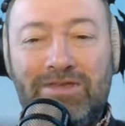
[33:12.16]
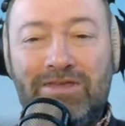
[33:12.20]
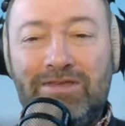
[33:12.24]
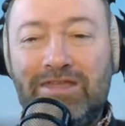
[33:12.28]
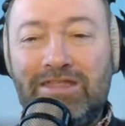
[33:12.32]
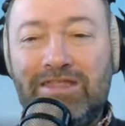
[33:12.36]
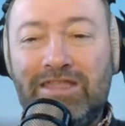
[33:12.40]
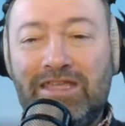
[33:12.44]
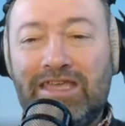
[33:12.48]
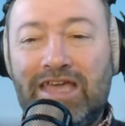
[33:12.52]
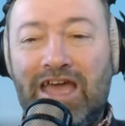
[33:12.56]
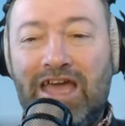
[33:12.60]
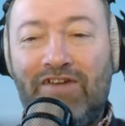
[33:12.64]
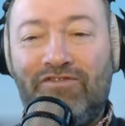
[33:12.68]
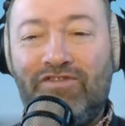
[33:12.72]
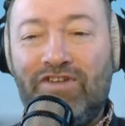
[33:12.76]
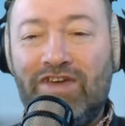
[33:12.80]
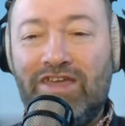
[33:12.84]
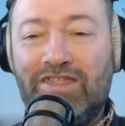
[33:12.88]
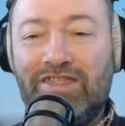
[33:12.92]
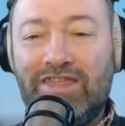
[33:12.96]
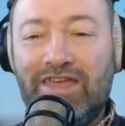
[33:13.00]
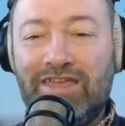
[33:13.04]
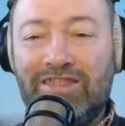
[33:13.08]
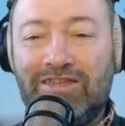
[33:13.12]
in the
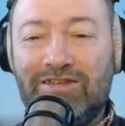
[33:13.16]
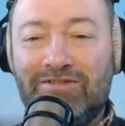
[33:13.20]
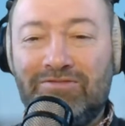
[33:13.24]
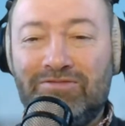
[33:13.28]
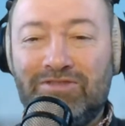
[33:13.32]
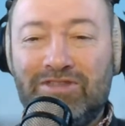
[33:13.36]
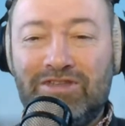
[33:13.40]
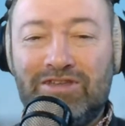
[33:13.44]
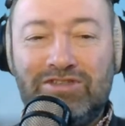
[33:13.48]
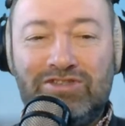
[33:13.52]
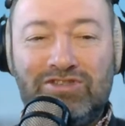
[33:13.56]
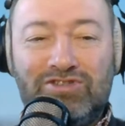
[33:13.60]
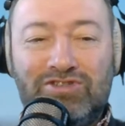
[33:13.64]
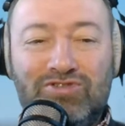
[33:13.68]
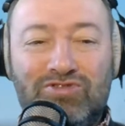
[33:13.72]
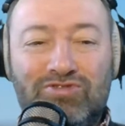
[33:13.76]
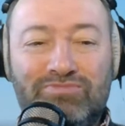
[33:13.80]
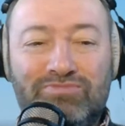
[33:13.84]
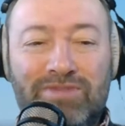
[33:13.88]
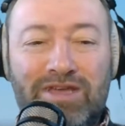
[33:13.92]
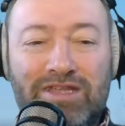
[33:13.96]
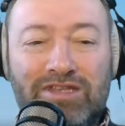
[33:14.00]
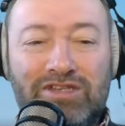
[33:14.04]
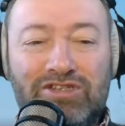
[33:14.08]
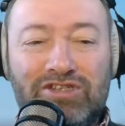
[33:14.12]
cafe there that
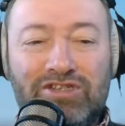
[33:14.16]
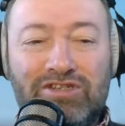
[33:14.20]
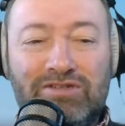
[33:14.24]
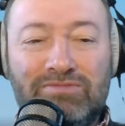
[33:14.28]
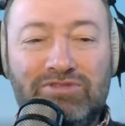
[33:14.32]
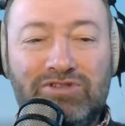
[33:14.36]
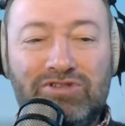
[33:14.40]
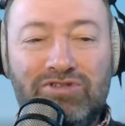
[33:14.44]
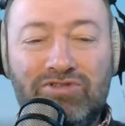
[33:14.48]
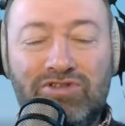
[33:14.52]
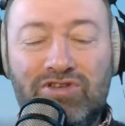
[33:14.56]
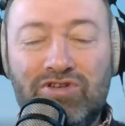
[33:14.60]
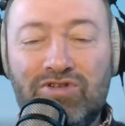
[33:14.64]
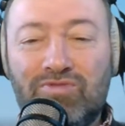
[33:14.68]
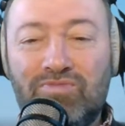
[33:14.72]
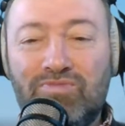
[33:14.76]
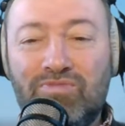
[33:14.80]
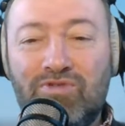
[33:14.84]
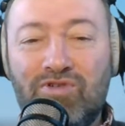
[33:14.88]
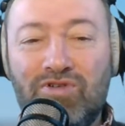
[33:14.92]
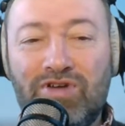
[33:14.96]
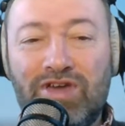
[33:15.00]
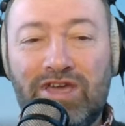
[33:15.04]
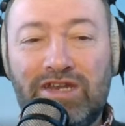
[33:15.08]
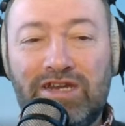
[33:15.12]
Sean mentioned, I'm sure you'll
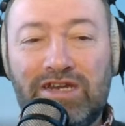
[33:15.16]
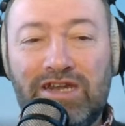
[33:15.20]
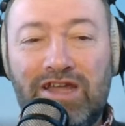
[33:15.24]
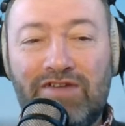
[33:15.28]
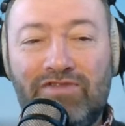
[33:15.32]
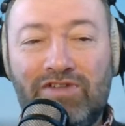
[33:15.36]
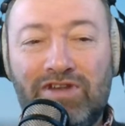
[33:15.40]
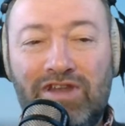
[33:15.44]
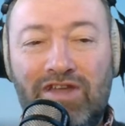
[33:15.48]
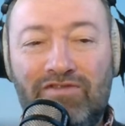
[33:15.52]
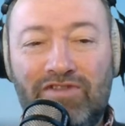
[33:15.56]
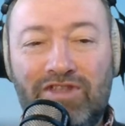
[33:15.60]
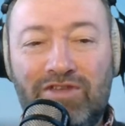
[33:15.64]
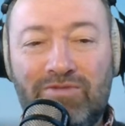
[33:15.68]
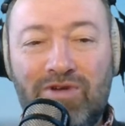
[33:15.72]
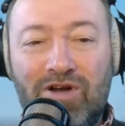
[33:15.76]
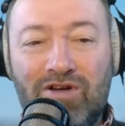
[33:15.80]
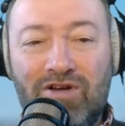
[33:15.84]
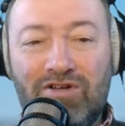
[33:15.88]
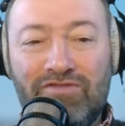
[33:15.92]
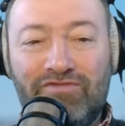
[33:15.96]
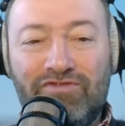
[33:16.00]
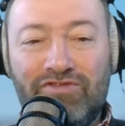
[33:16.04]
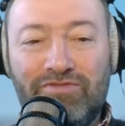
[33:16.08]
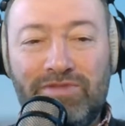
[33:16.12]
walk in and have a lovely
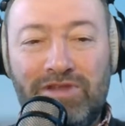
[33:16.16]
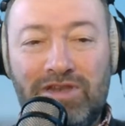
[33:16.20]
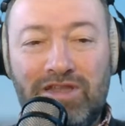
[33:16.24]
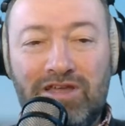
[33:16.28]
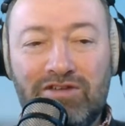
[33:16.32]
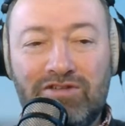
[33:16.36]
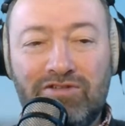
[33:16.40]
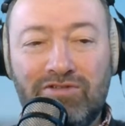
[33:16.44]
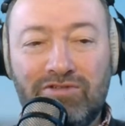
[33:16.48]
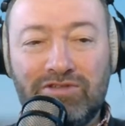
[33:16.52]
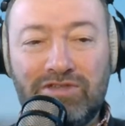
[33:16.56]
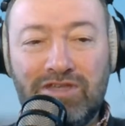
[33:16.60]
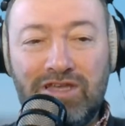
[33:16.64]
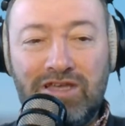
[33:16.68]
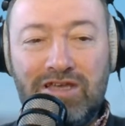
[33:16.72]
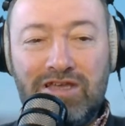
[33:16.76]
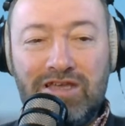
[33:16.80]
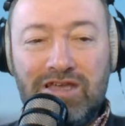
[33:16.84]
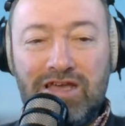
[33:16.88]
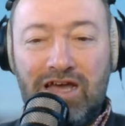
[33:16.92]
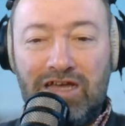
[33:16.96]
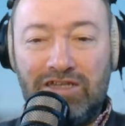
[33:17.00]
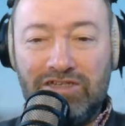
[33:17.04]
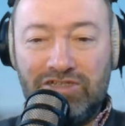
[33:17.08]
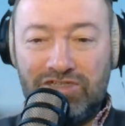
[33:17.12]
welcome from the locals
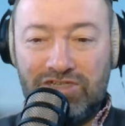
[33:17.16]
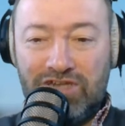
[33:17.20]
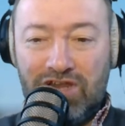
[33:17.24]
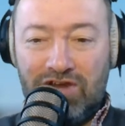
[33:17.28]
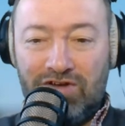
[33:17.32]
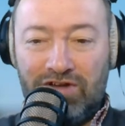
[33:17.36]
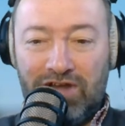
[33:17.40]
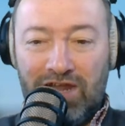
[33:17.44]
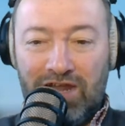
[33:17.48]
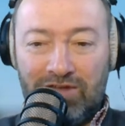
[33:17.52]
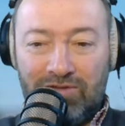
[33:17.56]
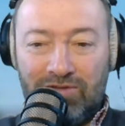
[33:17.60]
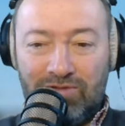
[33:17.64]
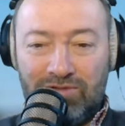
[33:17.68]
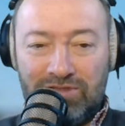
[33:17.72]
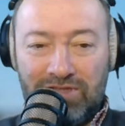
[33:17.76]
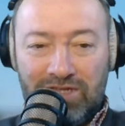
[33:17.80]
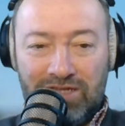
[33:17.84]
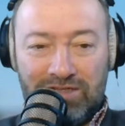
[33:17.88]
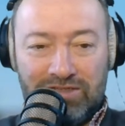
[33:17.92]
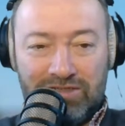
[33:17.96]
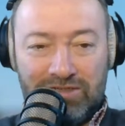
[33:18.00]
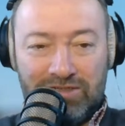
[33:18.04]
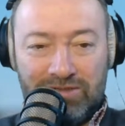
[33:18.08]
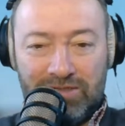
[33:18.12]
and share an
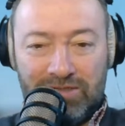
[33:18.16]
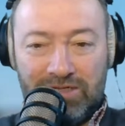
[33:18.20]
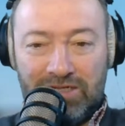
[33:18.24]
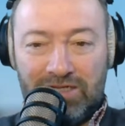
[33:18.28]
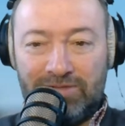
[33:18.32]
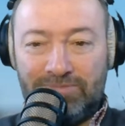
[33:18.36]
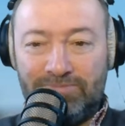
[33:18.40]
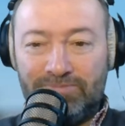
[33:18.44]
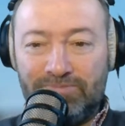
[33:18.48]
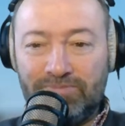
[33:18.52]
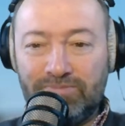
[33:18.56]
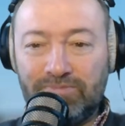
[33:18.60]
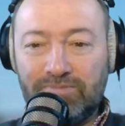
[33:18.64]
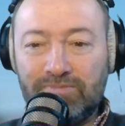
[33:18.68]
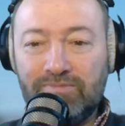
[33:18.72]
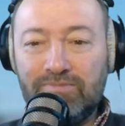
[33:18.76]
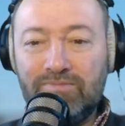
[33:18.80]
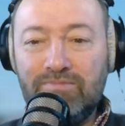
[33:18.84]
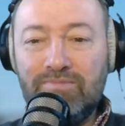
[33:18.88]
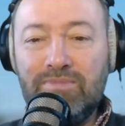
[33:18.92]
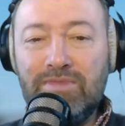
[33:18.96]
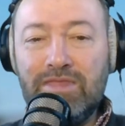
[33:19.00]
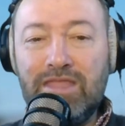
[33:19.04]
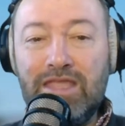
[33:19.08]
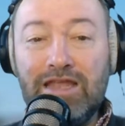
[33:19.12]
aguardente,
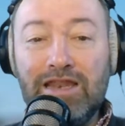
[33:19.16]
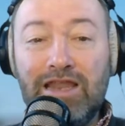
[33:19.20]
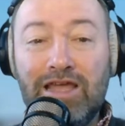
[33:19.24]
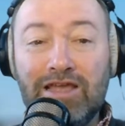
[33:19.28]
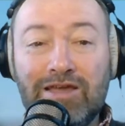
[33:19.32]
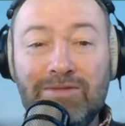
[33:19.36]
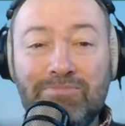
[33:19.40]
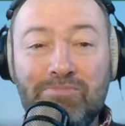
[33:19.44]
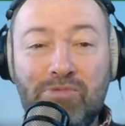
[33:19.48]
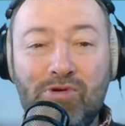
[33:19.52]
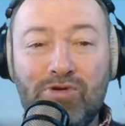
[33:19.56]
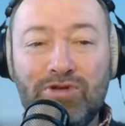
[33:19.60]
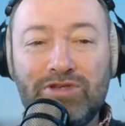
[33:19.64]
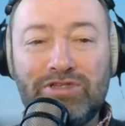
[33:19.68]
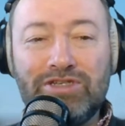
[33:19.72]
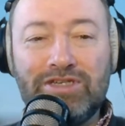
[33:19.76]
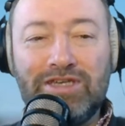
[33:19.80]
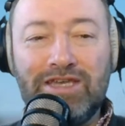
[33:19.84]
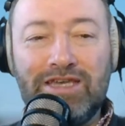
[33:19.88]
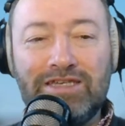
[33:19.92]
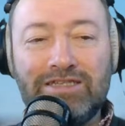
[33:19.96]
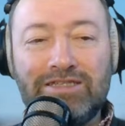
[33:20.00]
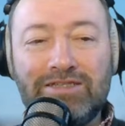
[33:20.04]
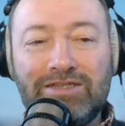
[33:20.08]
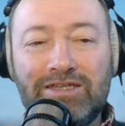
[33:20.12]
like a
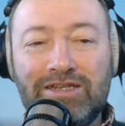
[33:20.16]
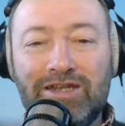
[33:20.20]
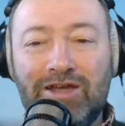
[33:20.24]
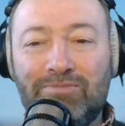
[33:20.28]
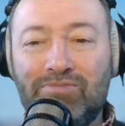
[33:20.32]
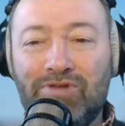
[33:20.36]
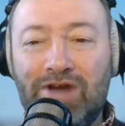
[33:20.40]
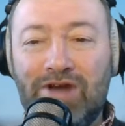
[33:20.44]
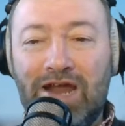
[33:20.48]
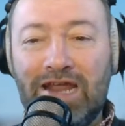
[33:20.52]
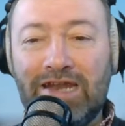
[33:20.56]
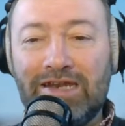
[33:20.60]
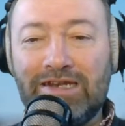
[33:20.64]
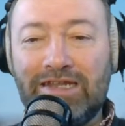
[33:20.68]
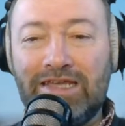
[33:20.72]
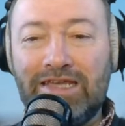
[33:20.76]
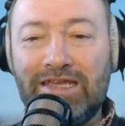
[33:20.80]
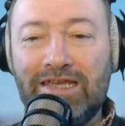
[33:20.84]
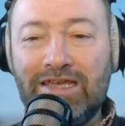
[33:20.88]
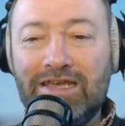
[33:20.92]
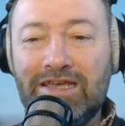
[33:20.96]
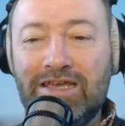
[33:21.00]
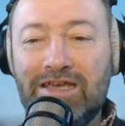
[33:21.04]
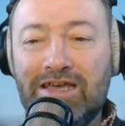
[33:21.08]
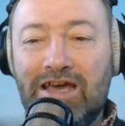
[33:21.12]
Portuguese, you know, brandy,
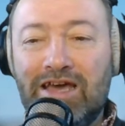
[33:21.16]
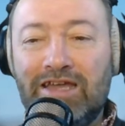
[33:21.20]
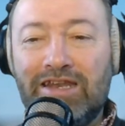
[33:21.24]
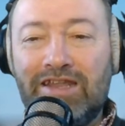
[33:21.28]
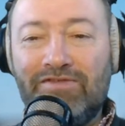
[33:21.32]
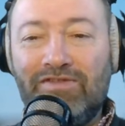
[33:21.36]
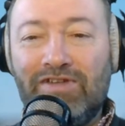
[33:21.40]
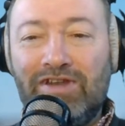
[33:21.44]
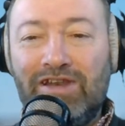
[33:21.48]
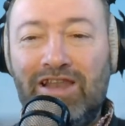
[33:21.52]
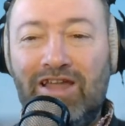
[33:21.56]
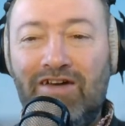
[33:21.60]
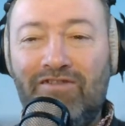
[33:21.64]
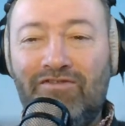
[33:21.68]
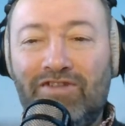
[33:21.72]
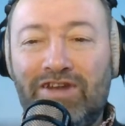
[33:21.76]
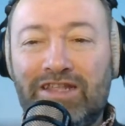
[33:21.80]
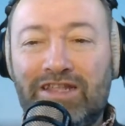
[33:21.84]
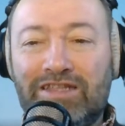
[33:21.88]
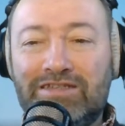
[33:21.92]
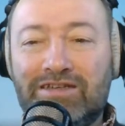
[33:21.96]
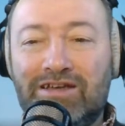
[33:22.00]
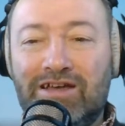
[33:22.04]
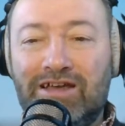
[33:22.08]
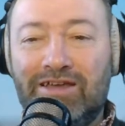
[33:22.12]
and have a lovely
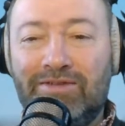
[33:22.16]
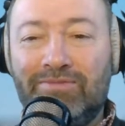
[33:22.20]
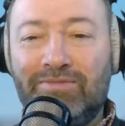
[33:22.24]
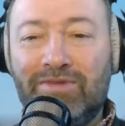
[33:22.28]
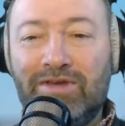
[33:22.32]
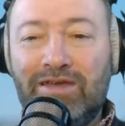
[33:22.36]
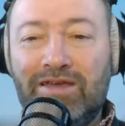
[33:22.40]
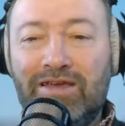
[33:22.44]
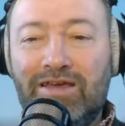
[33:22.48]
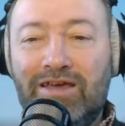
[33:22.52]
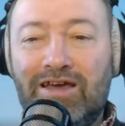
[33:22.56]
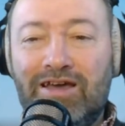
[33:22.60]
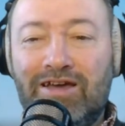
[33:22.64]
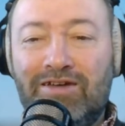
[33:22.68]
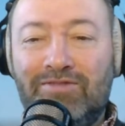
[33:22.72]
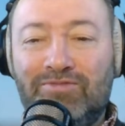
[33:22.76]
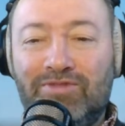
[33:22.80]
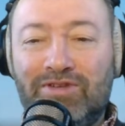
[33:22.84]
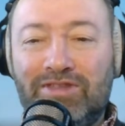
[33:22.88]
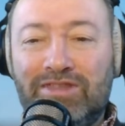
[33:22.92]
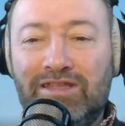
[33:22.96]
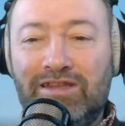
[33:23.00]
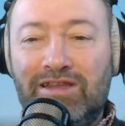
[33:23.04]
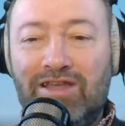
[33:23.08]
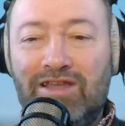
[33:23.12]
time
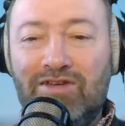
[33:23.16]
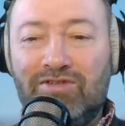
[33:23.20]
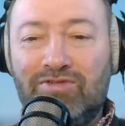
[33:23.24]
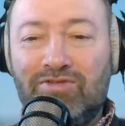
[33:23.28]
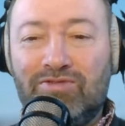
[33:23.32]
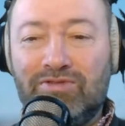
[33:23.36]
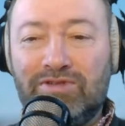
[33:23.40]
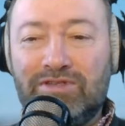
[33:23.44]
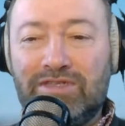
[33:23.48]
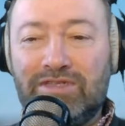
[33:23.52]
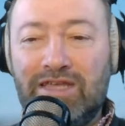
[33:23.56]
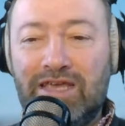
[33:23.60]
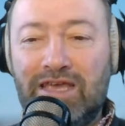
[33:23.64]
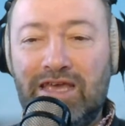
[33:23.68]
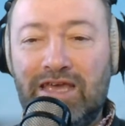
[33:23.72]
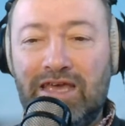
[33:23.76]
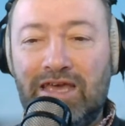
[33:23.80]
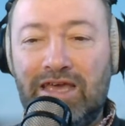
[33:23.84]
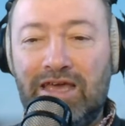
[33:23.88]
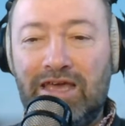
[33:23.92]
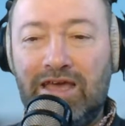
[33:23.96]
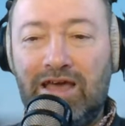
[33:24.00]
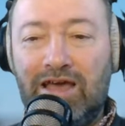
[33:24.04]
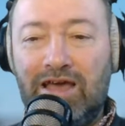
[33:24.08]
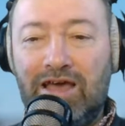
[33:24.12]
with the locals
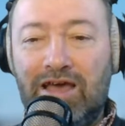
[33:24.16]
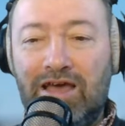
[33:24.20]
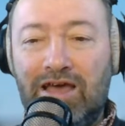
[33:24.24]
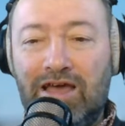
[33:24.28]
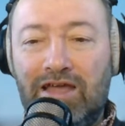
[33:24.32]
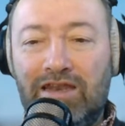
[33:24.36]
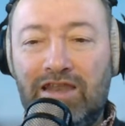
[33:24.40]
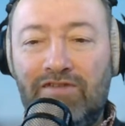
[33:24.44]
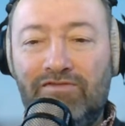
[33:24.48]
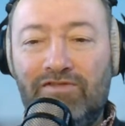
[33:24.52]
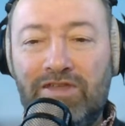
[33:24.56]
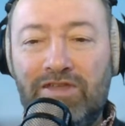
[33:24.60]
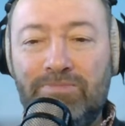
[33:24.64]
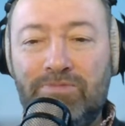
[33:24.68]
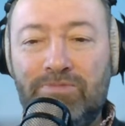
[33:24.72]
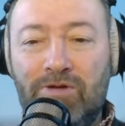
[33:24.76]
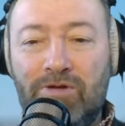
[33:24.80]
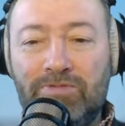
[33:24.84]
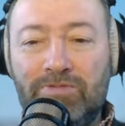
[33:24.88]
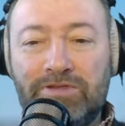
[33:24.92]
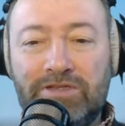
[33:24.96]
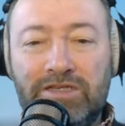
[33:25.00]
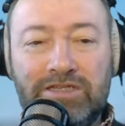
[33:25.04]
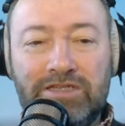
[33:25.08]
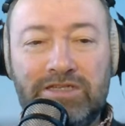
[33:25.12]
there. A lovely
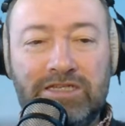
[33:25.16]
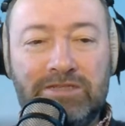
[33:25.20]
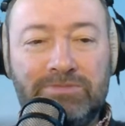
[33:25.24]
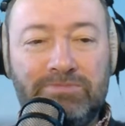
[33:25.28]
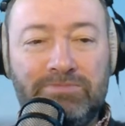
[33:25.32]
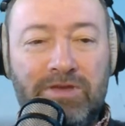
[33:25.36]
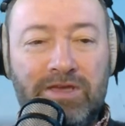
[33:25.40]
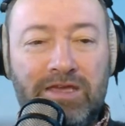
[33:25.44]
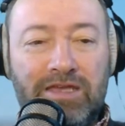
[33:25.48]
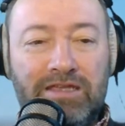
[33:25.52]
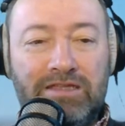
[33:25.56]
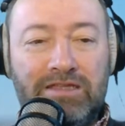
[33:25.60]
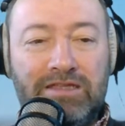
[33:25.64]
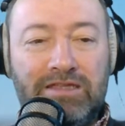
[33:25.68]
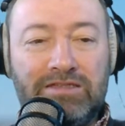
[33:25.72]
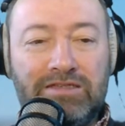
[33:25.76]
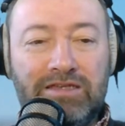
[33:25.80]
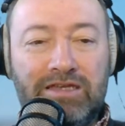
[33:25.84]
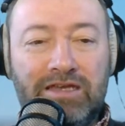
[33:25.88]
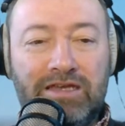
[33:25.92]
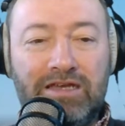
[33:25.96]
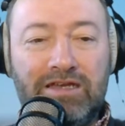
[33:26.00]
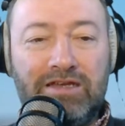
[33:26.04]
property, says Pete,